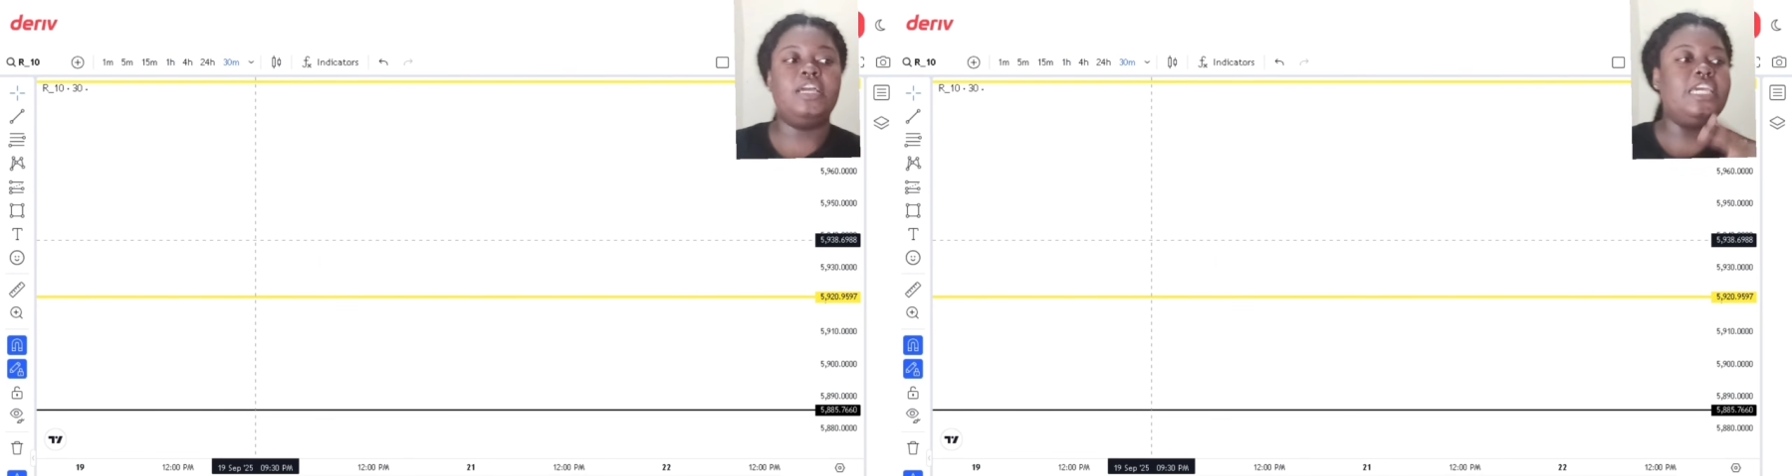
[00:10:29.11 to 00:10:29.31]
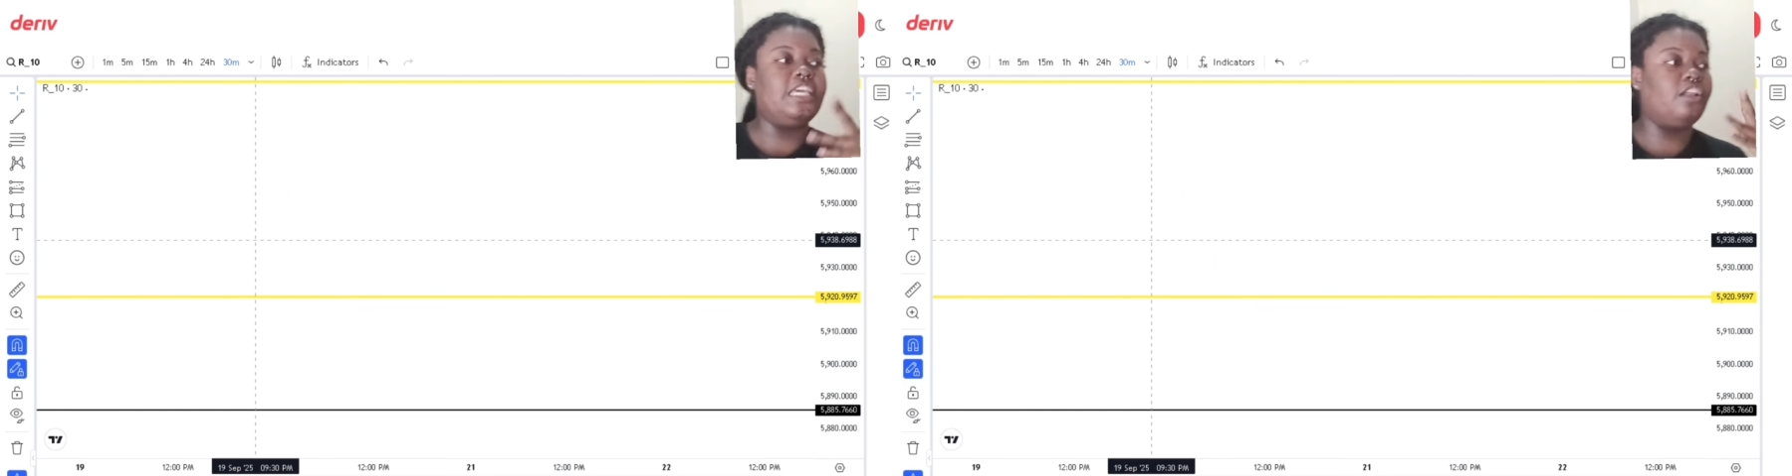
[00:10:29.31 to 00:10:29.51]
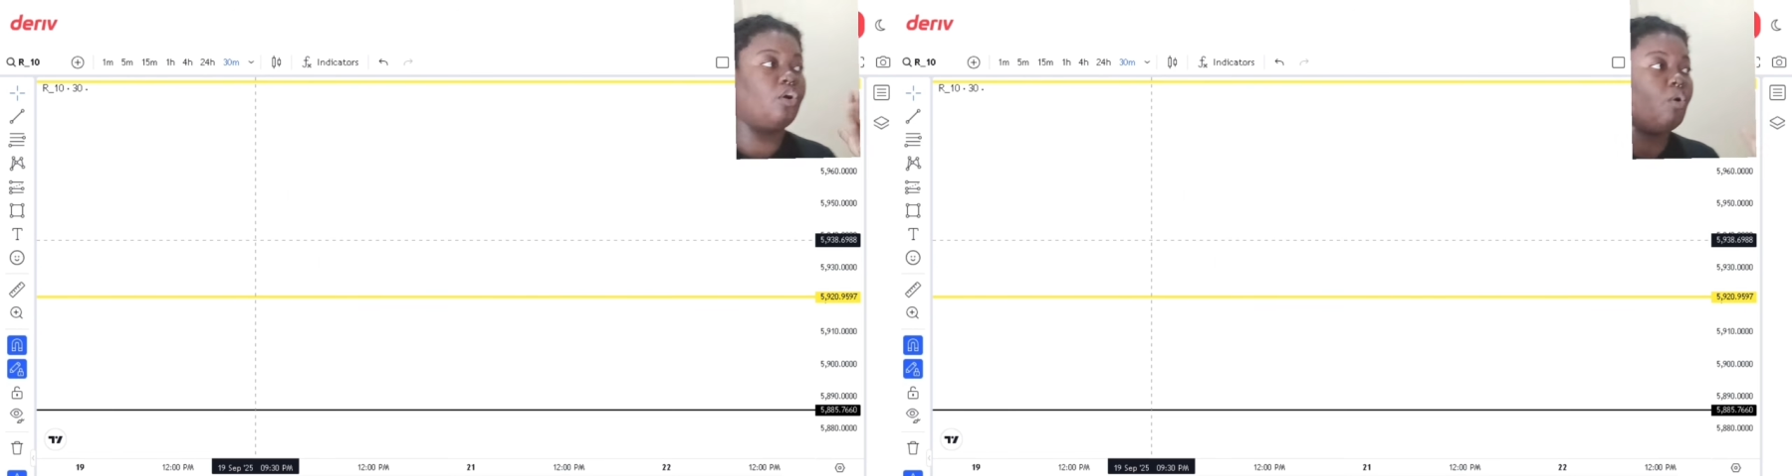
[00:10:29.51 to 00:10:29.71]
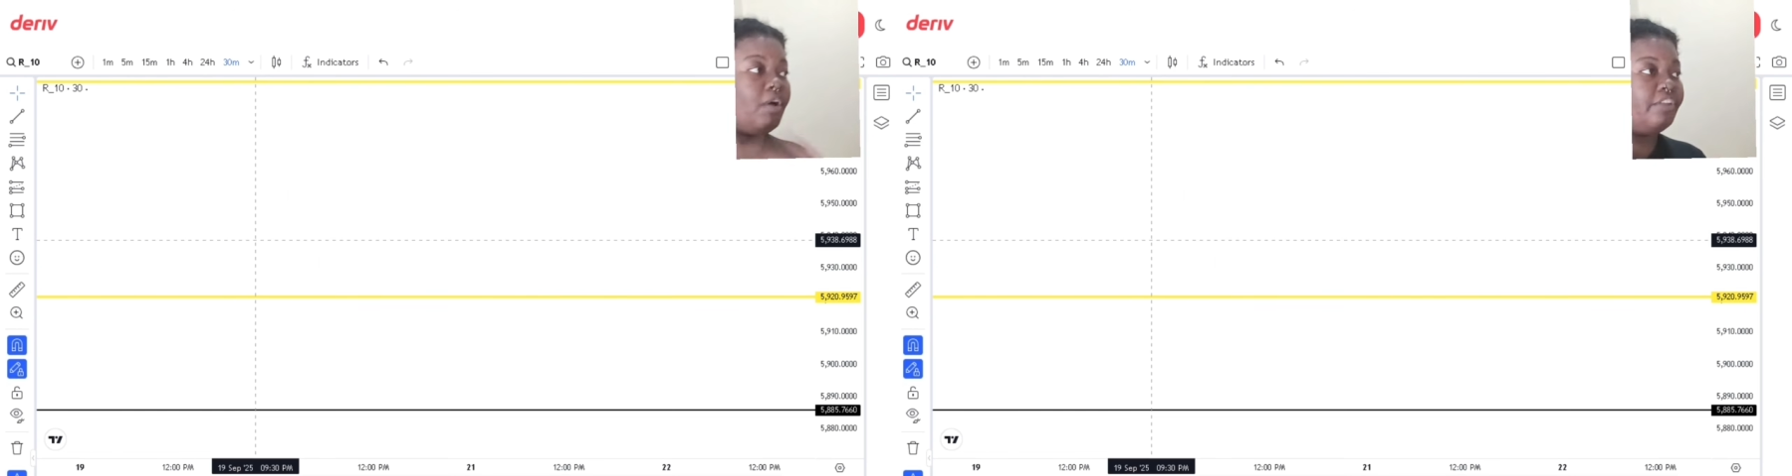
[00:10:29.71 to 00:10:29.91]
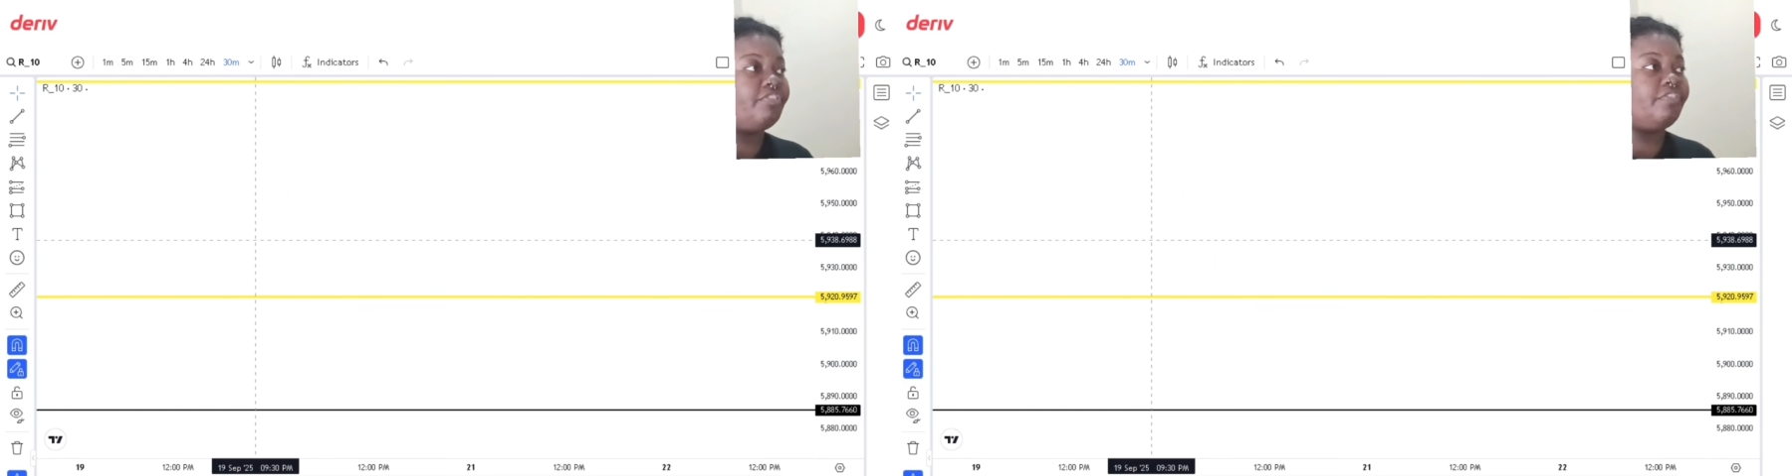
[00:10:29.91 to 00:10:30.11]
Either go on
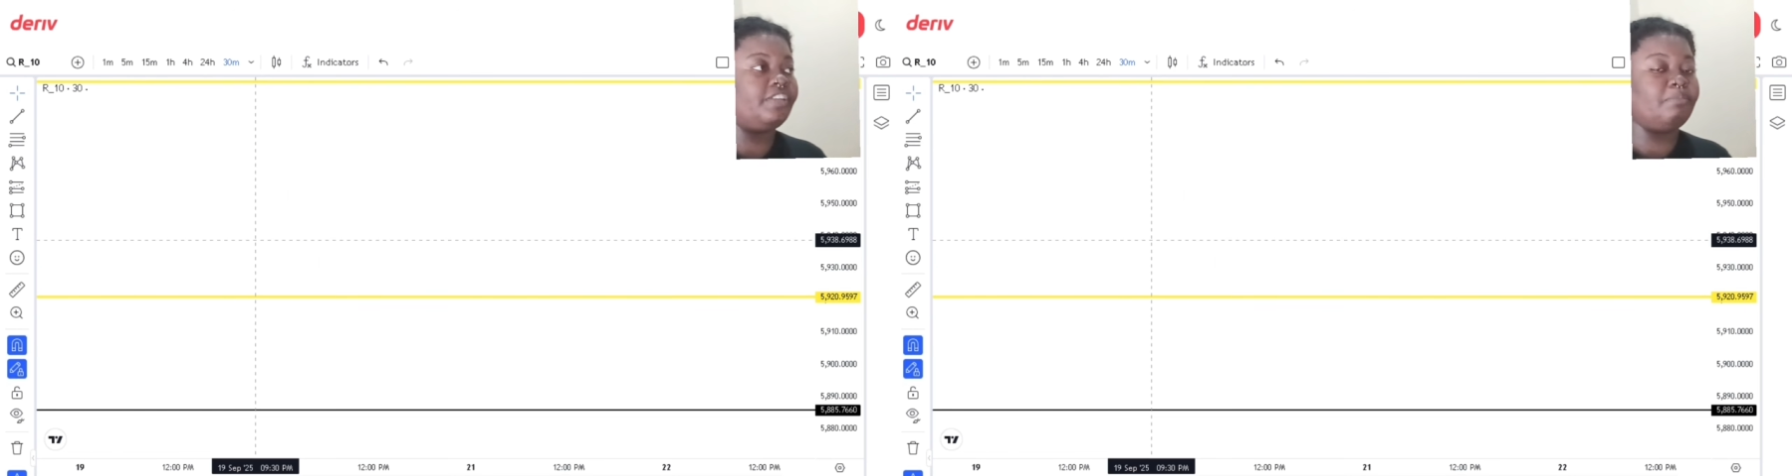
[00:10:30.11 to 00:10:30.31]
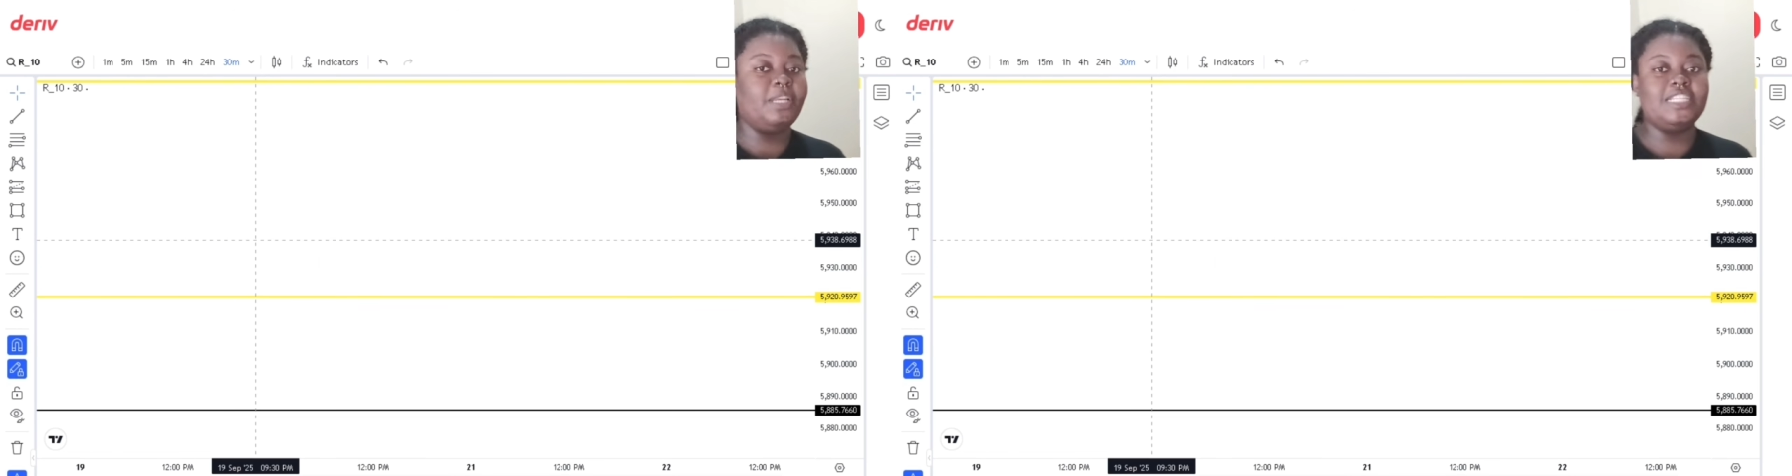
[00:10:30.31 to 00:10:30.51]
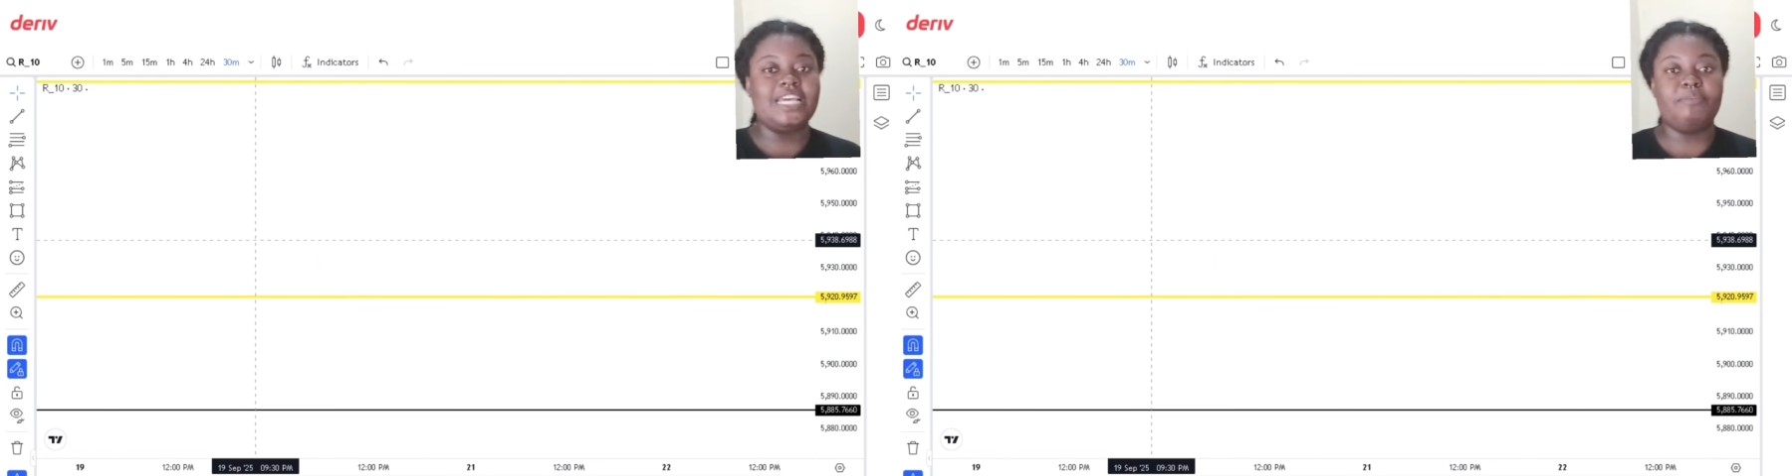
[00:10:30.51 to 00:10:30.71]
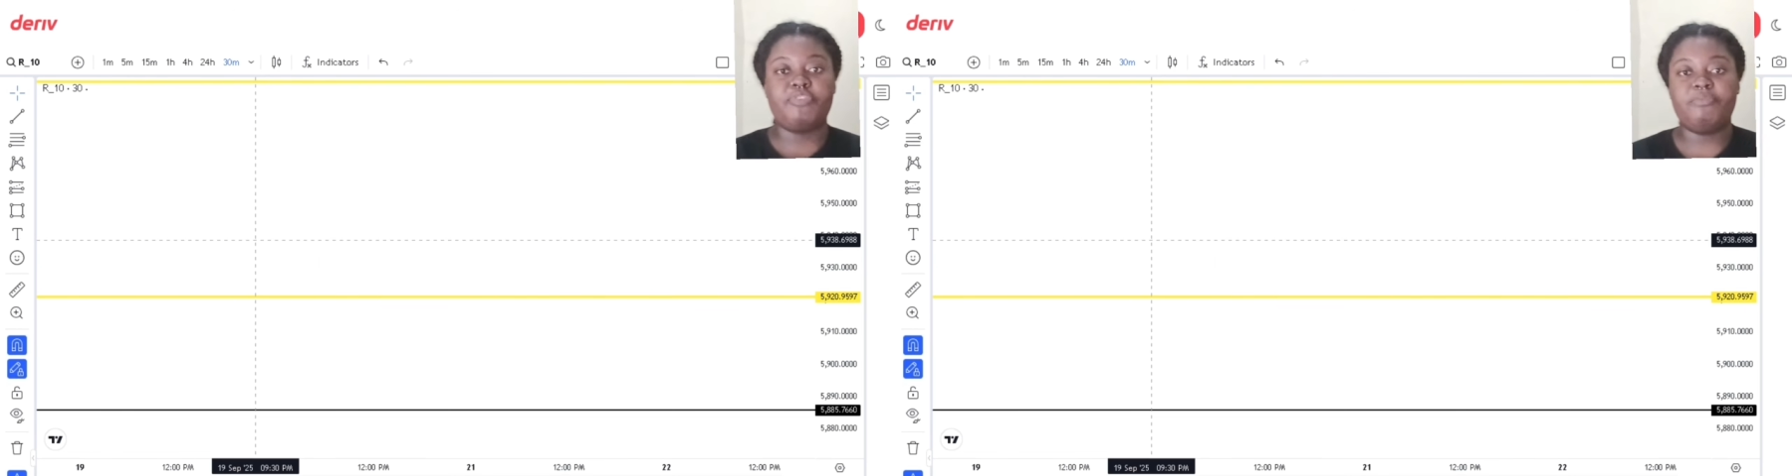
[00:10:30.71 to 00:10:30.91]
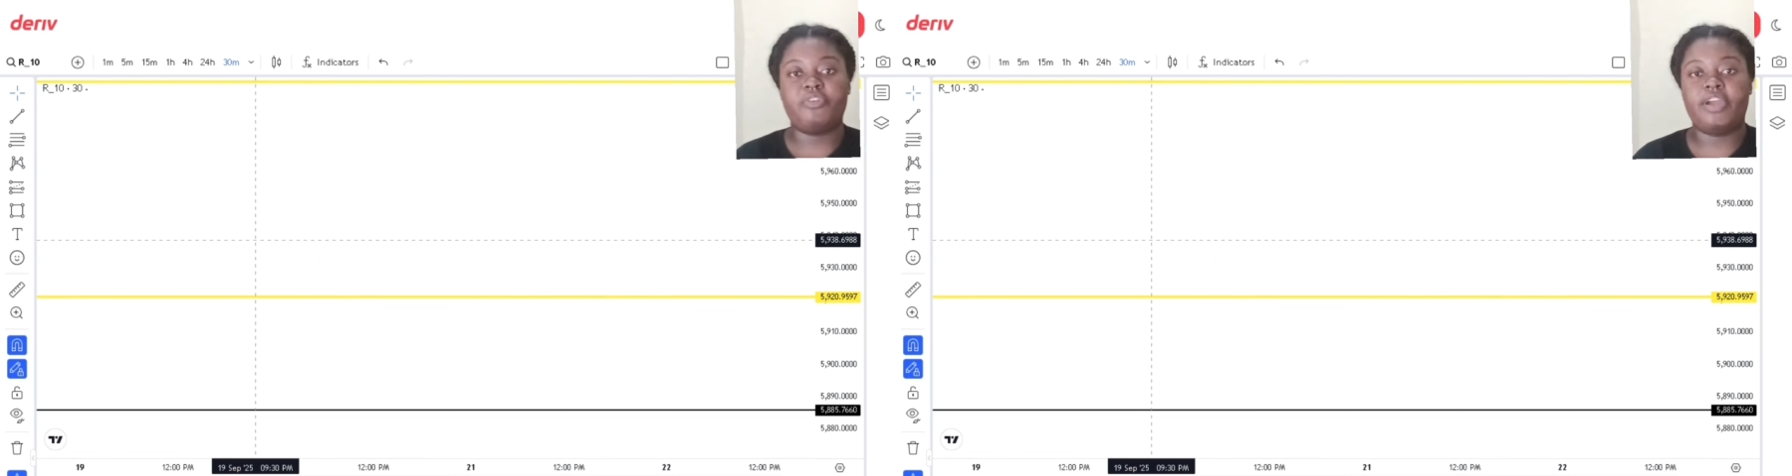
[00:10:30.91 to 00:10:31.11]
the 15-minute time
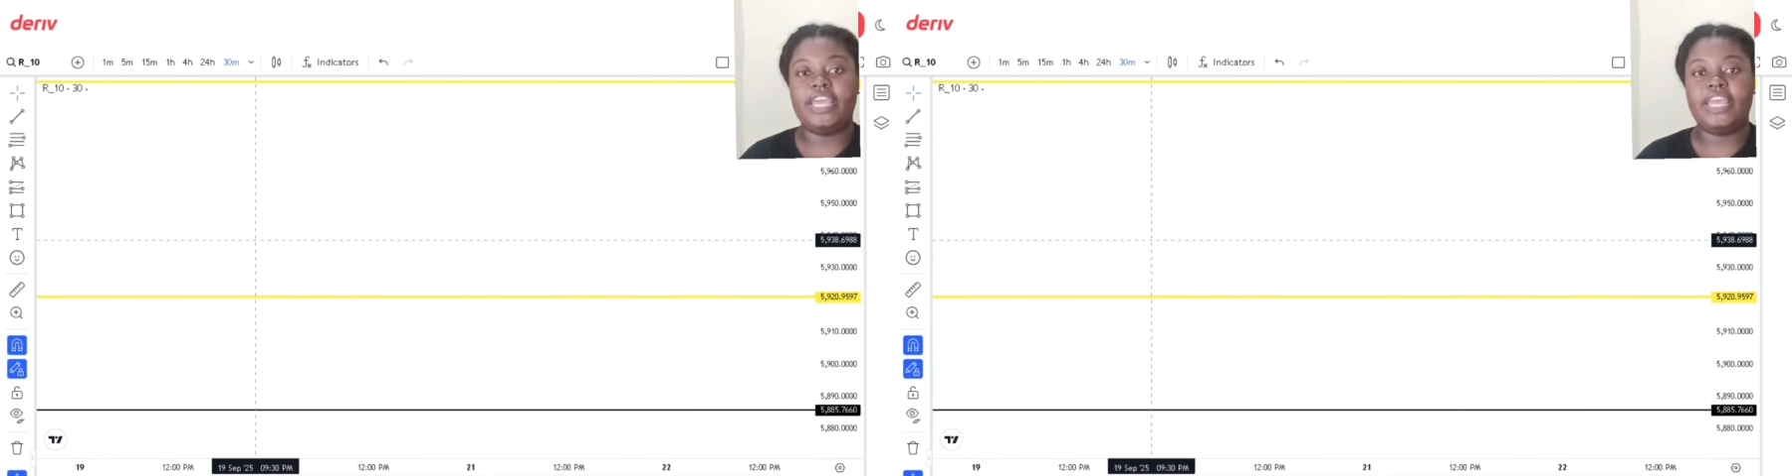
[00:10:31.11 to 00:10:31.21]
frame for an